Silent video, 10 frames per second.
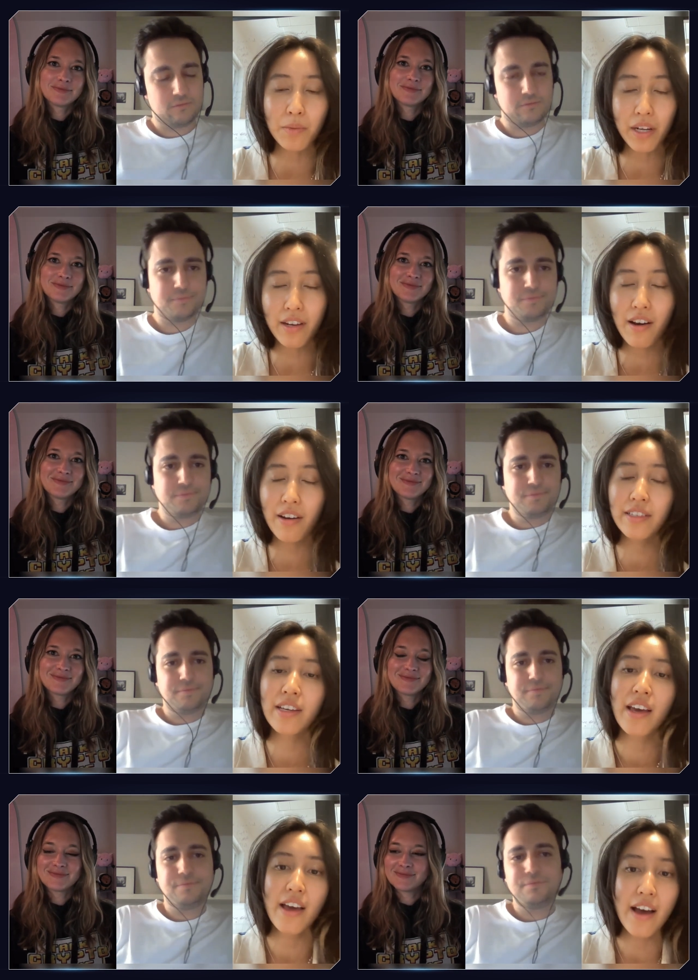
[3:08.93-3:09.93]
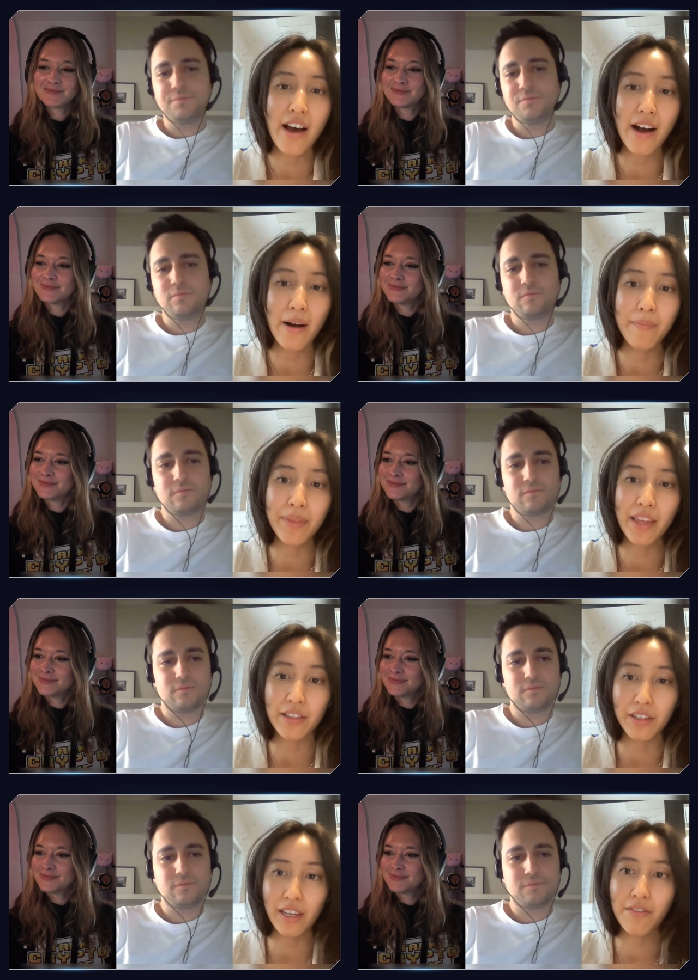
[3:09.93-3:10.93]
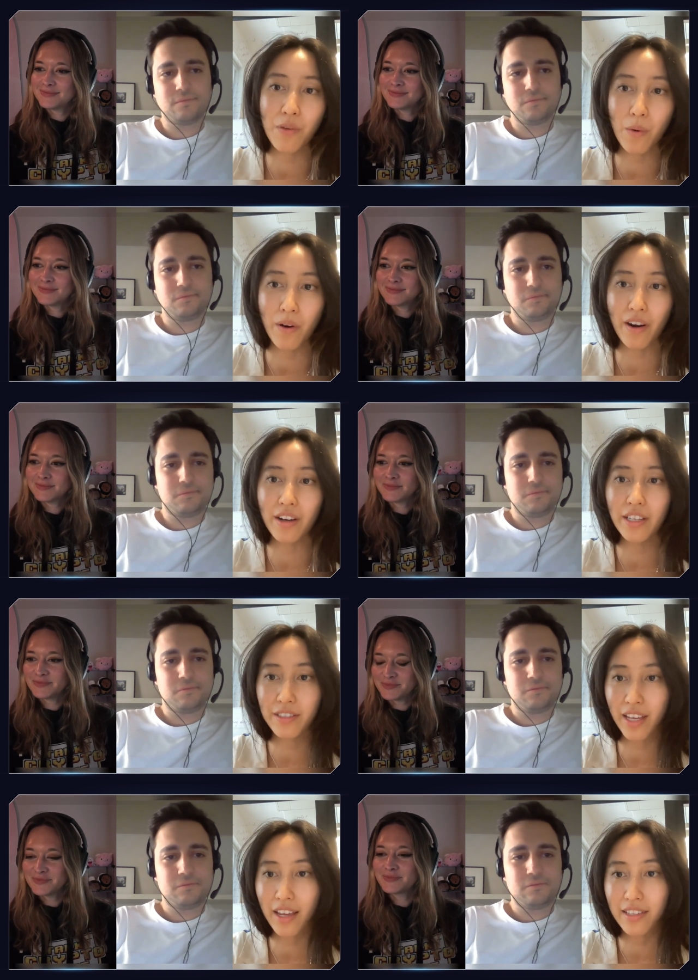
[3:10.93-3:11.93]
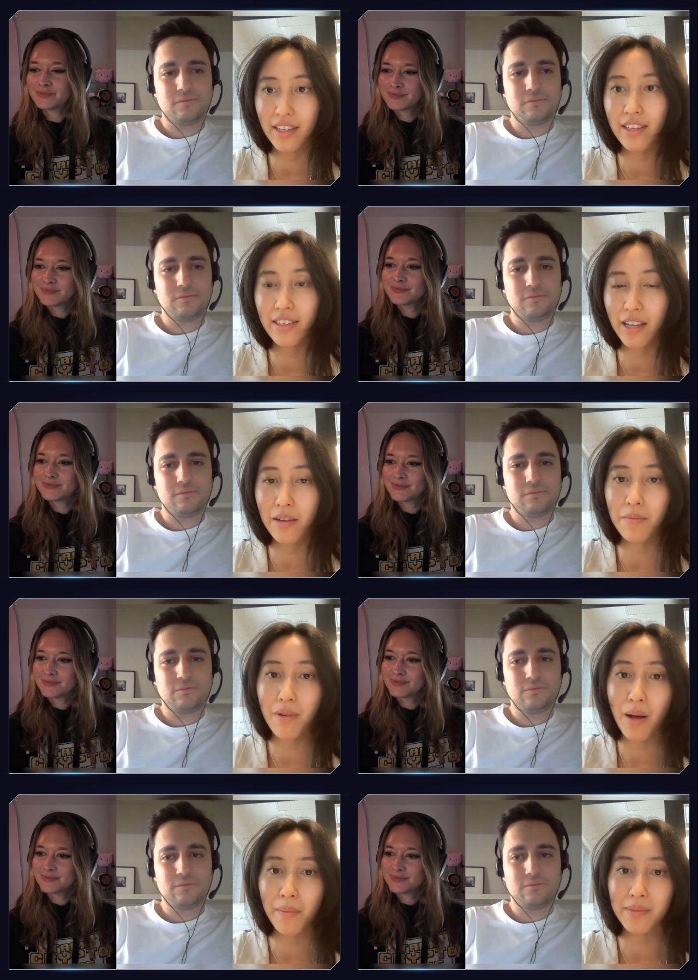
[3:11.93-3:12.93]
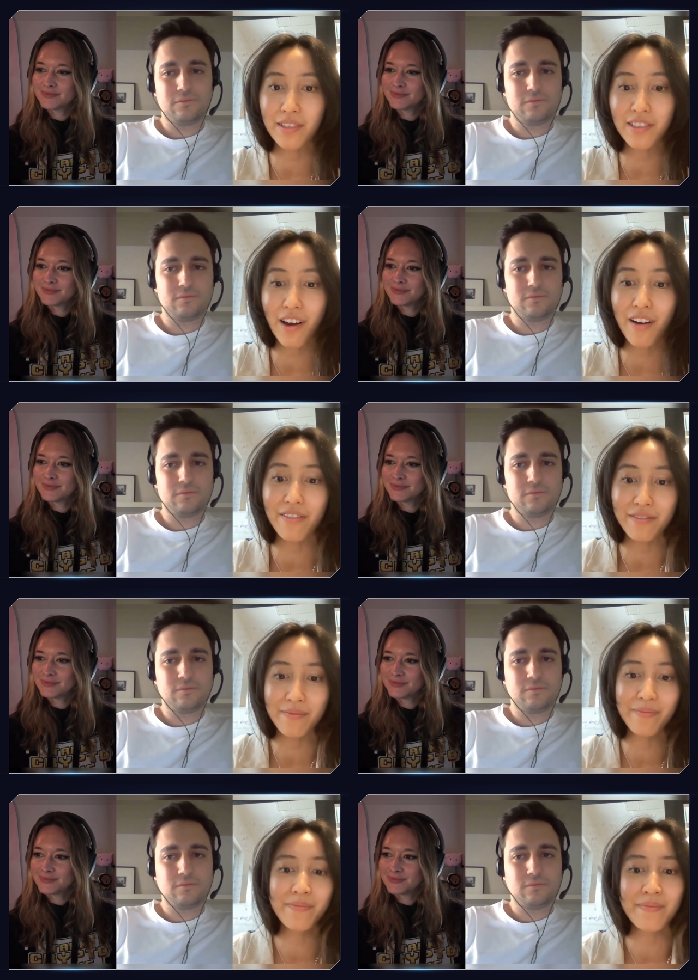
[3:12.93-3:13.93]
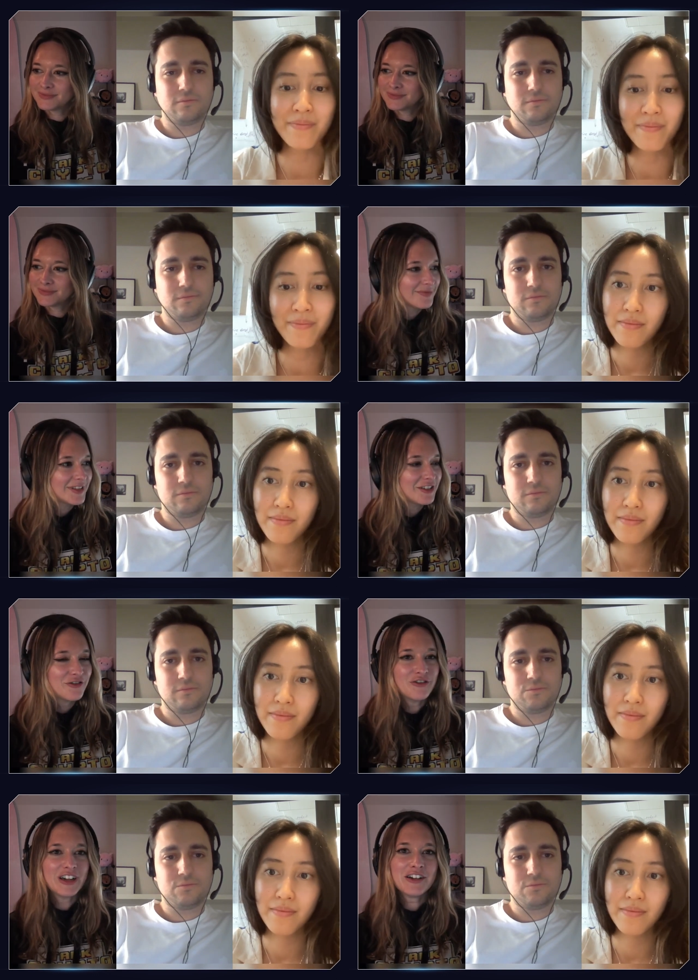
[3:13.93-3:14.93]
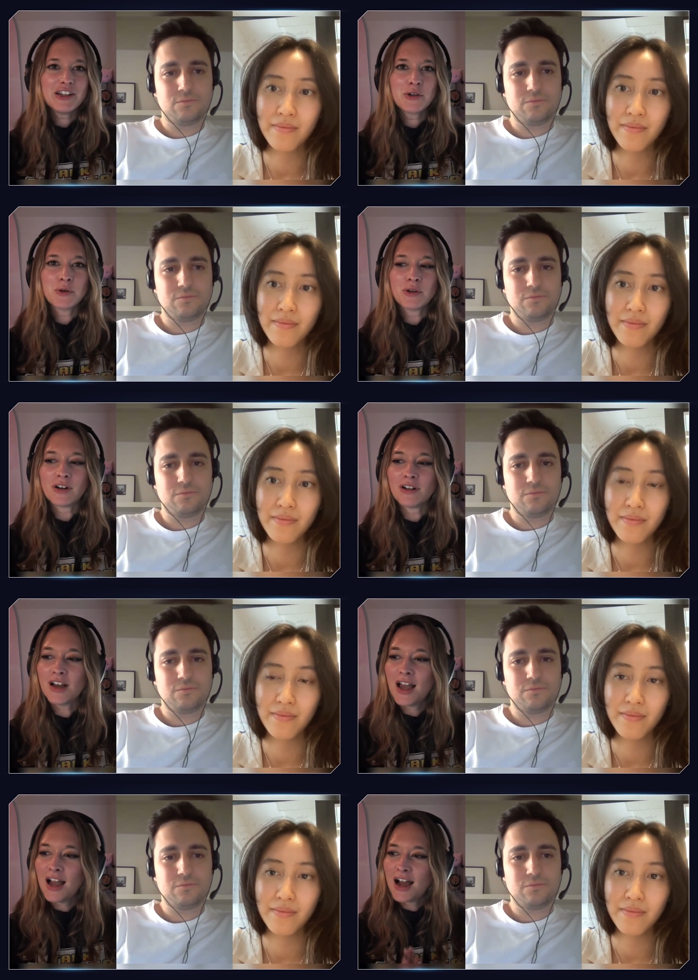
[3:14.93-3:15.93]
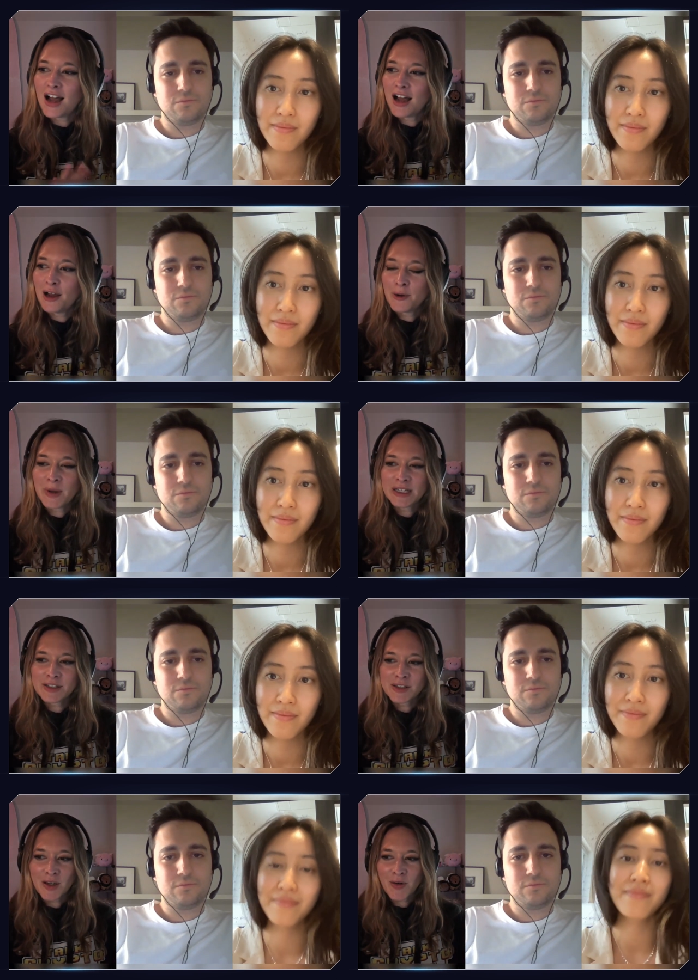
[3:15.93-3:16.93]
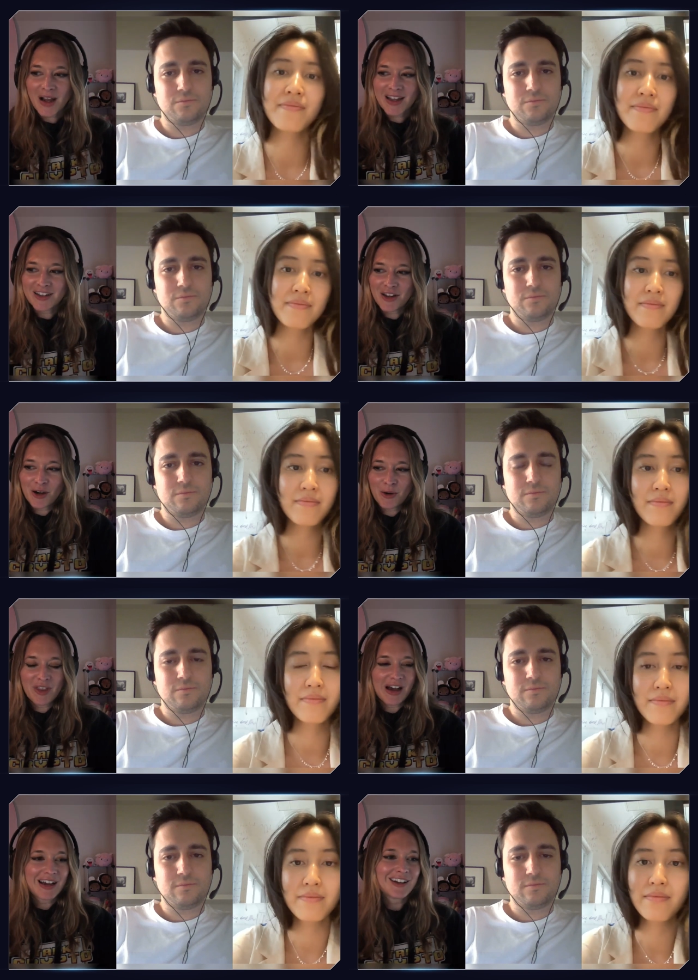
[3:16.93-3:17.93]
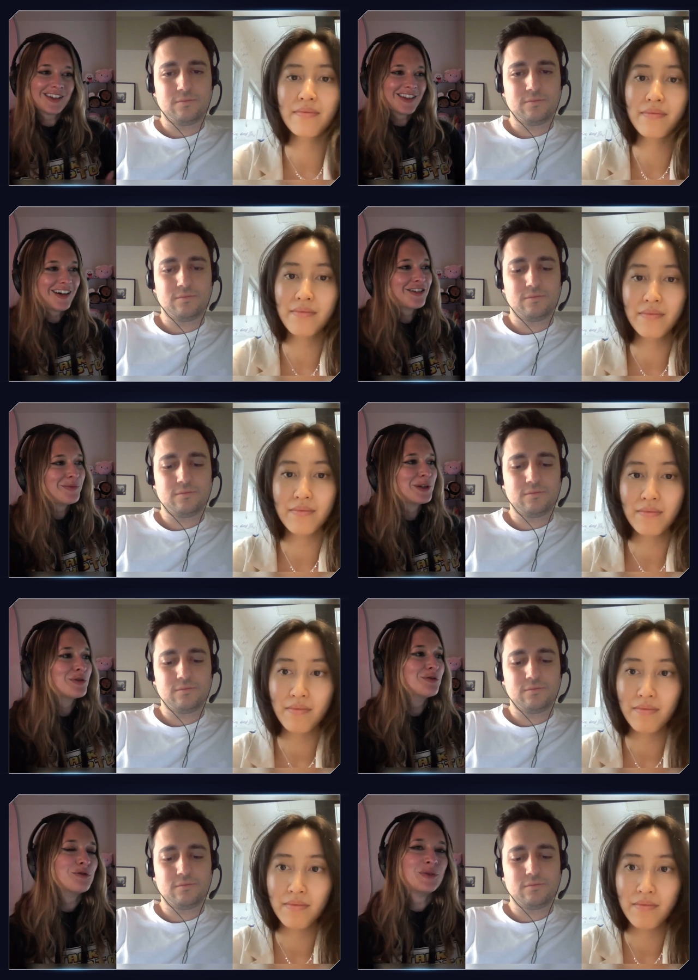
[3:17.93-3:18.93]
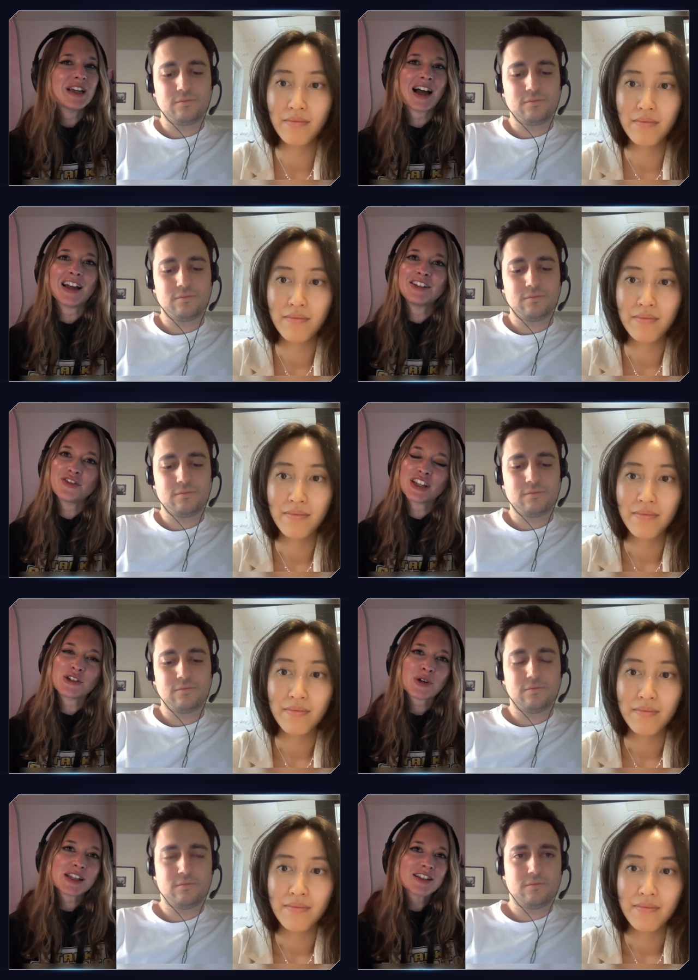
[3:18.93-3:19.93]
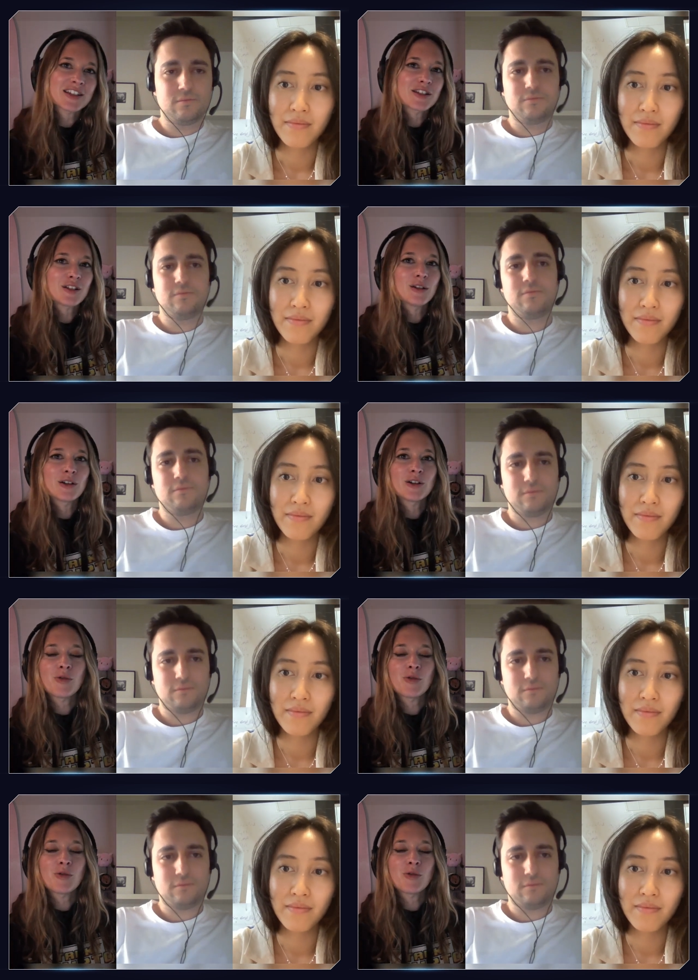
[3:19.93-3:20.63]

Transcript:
Speaker 1: is working on um, and looking for use cases and problems to solve.
Speaker 2: Very cool. Um, so I know that a lot of people will be kind of interested to learn